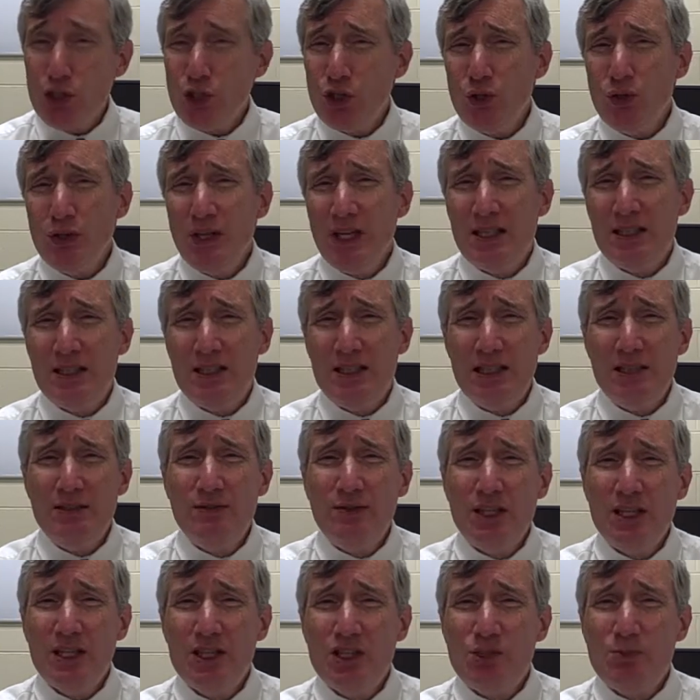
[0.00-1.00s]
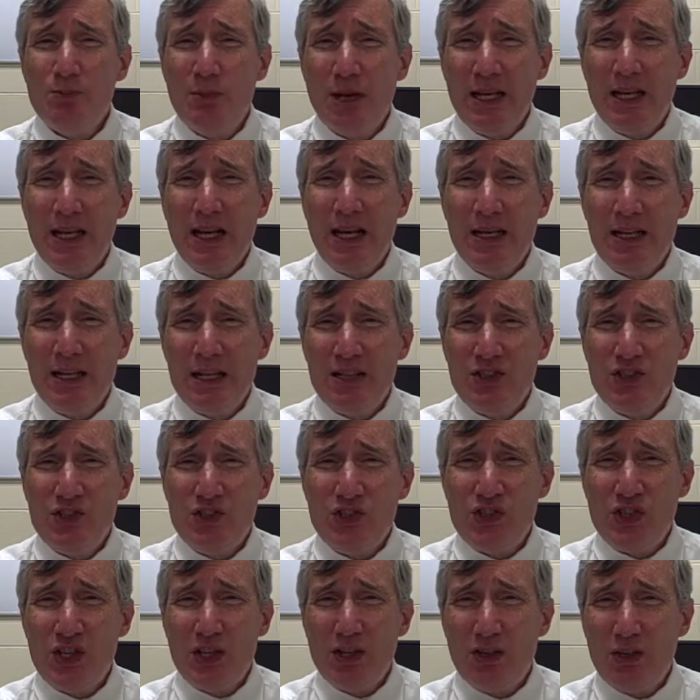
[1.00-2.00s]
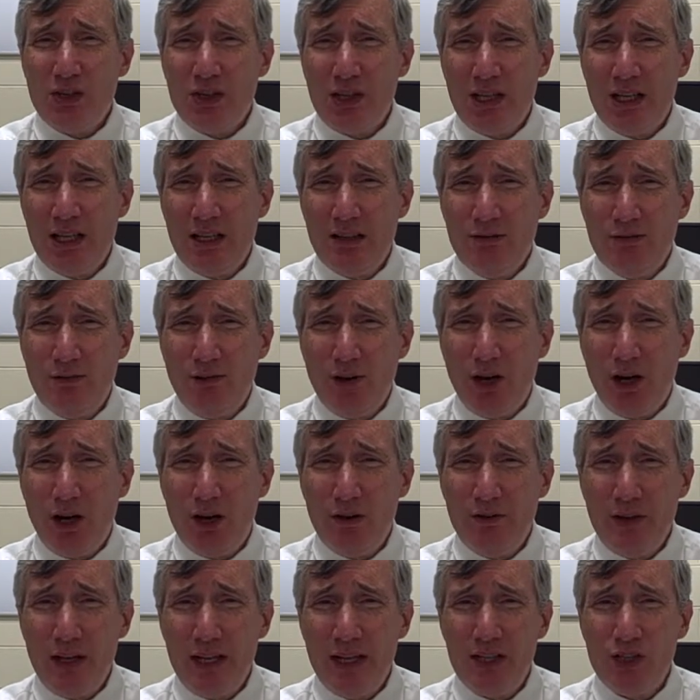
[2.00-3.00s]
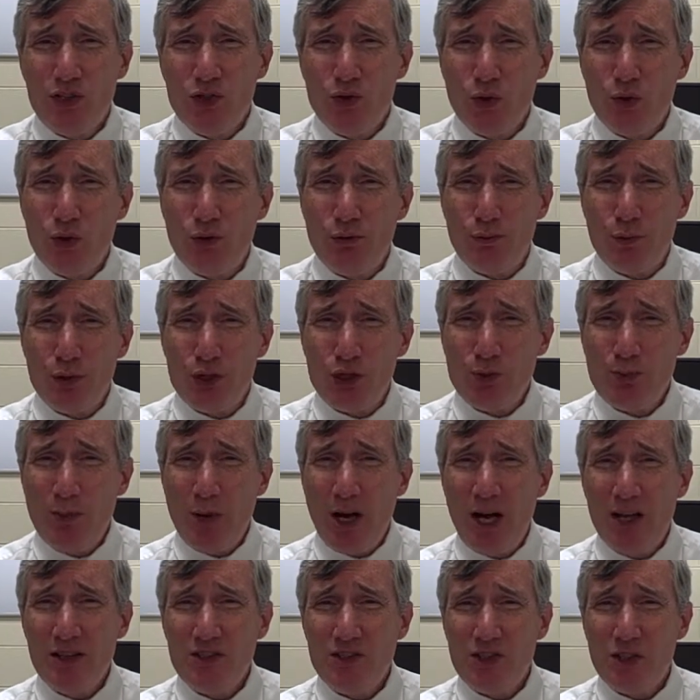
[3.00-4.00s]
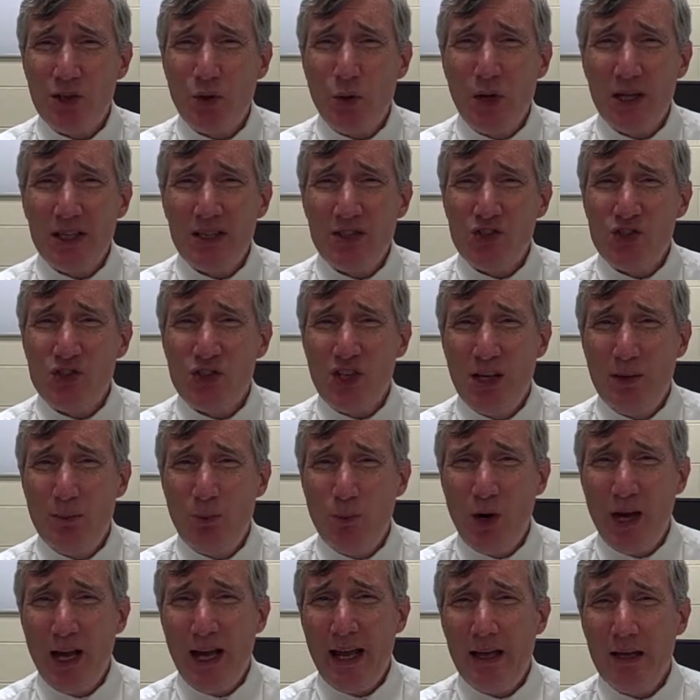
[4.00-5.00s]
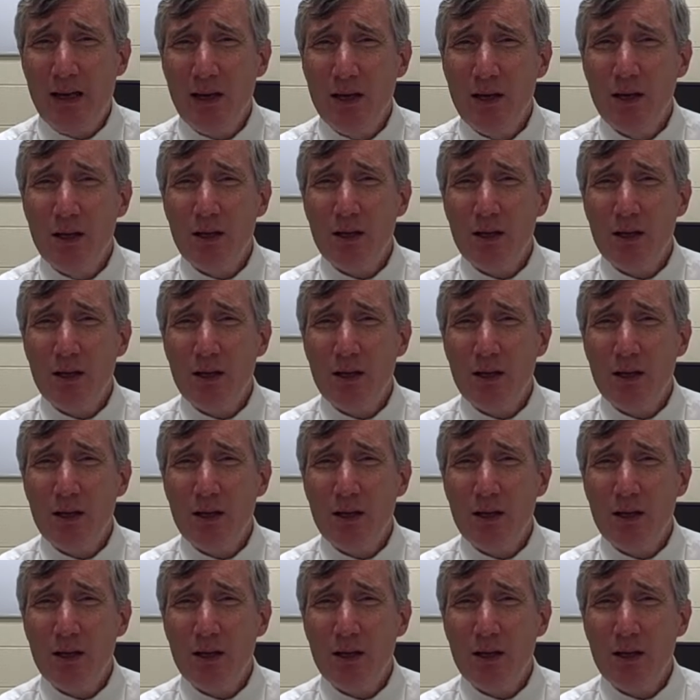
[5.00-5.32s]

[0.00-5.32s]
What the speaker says: too, that deviance may not necessarily involve any sort of response in quite the same way.